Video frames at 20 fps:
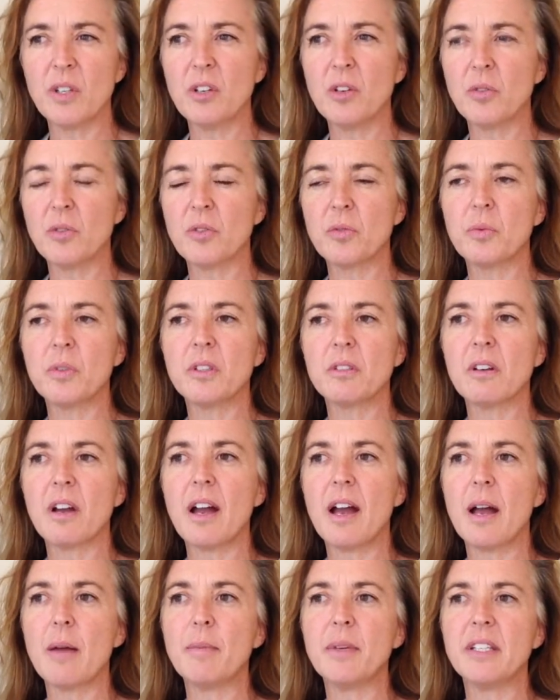know is real
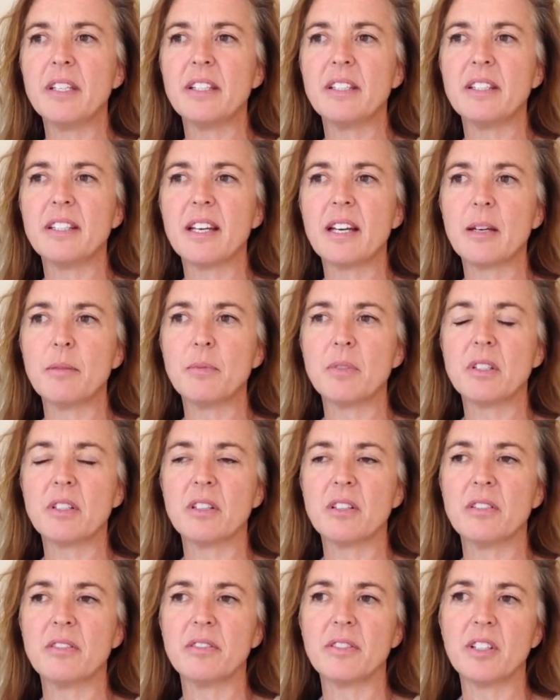common in times
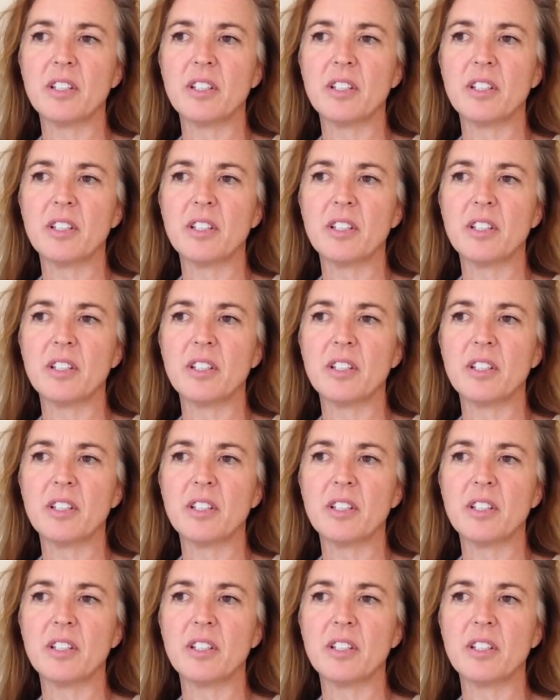of